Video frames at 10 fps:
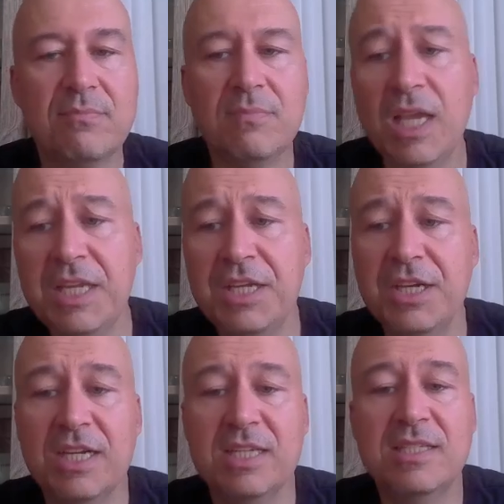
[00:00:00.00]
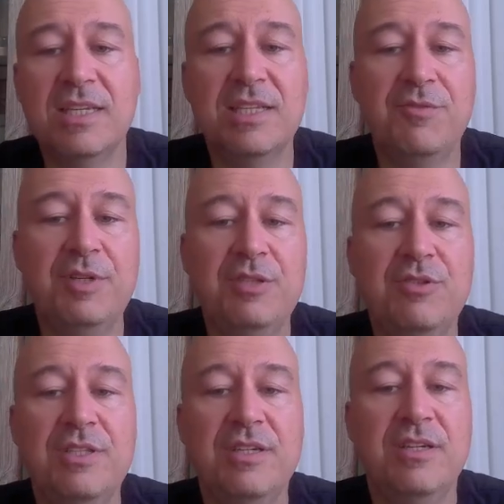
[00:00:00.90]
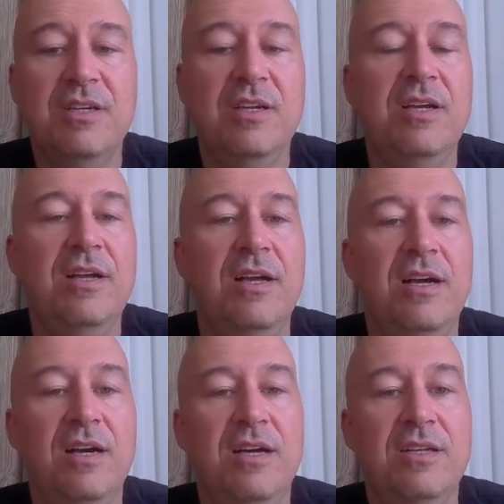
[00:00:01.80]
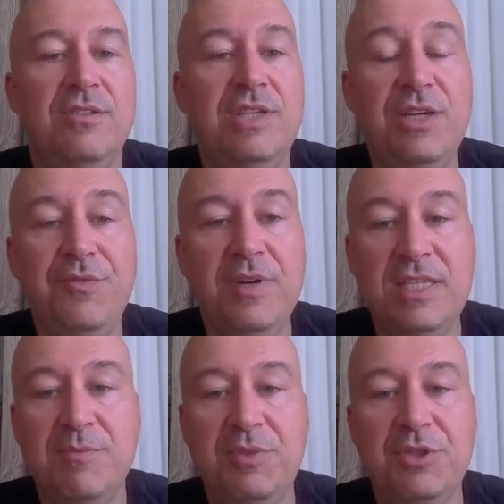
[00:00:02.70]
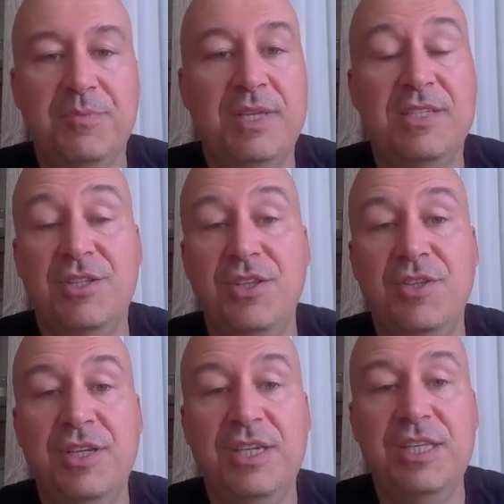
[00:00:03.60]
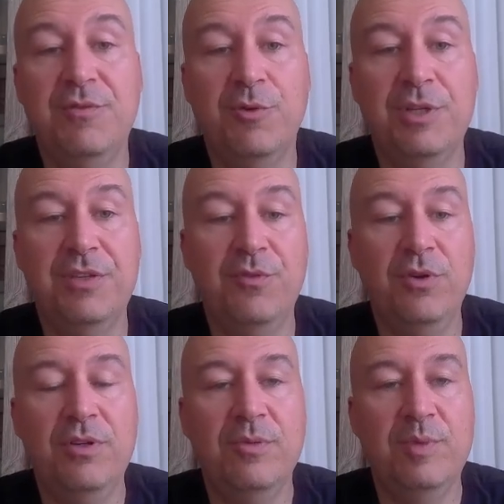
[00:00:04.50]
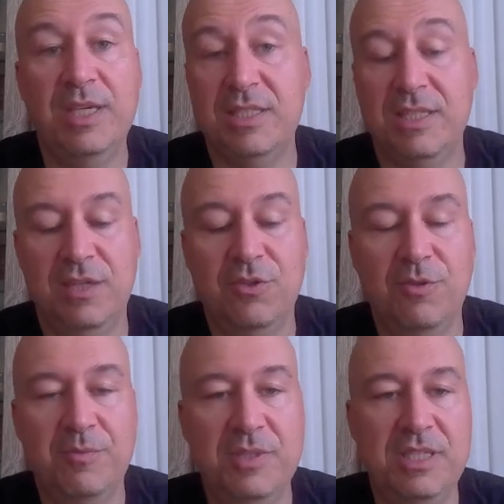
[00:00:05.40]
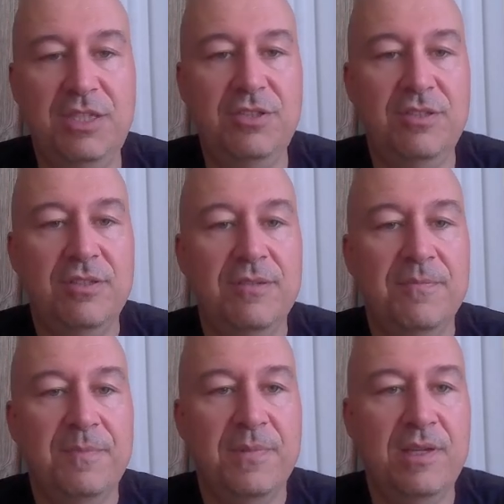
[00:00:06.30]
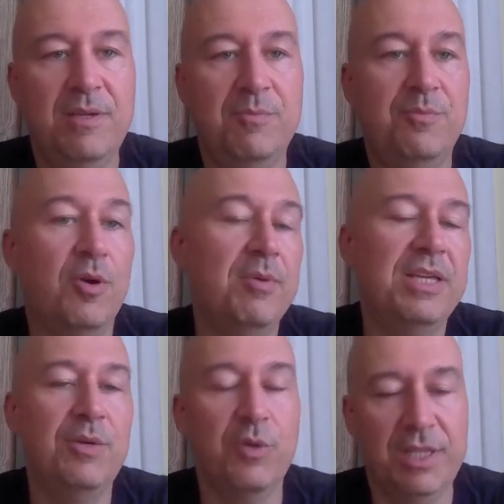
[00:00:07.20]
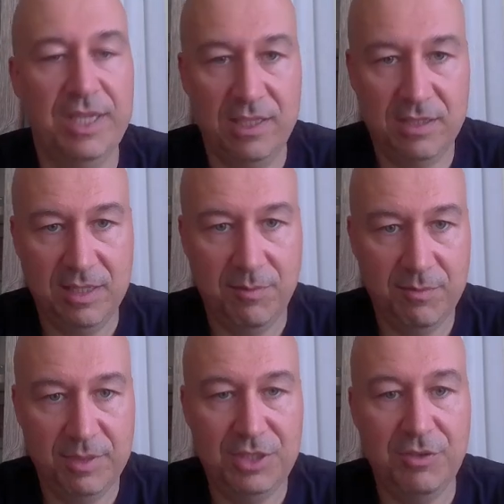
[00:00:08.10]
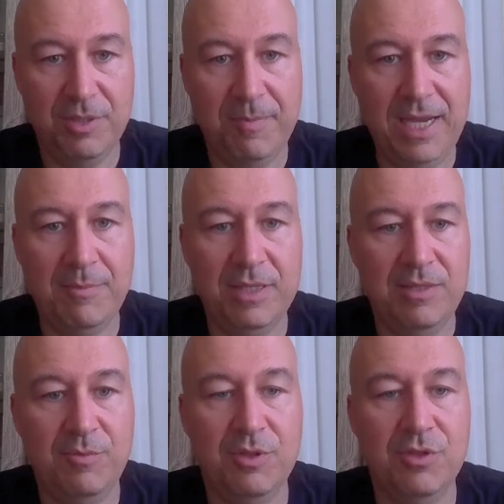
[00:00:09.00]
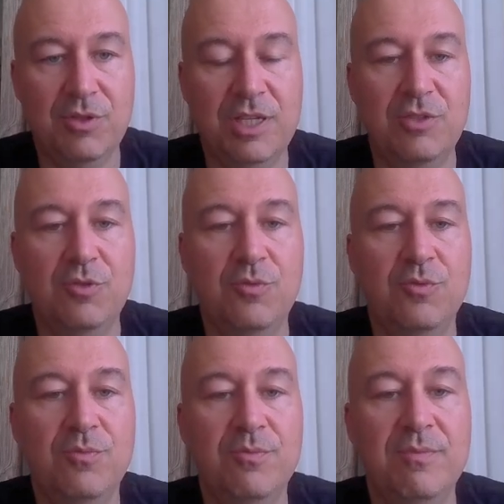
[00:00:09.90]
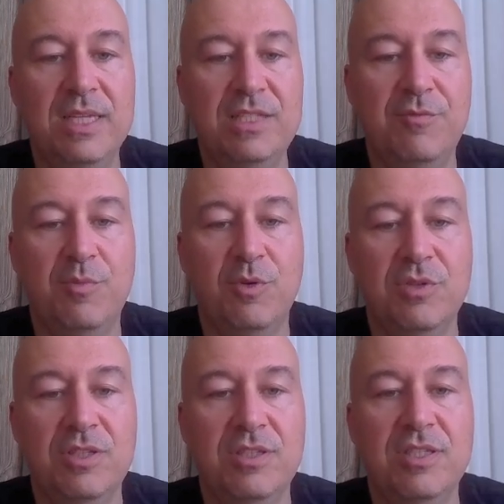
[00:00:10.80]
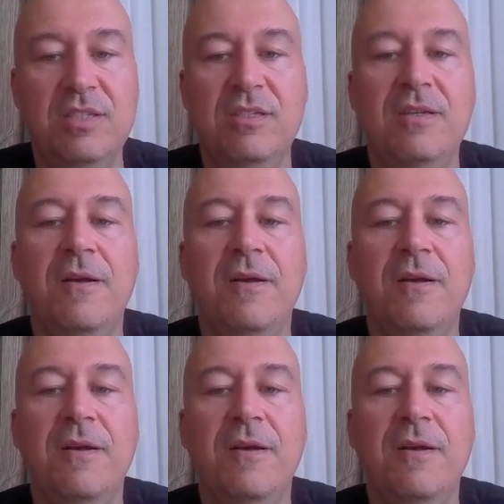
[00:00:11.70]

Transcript: And here Carlsen had a very interesting sacrifice. Bishop takes d3, ed4, ed4 with excellent compensation. Yeah, probably he will get some material back, but will also get two massive pawns in the center.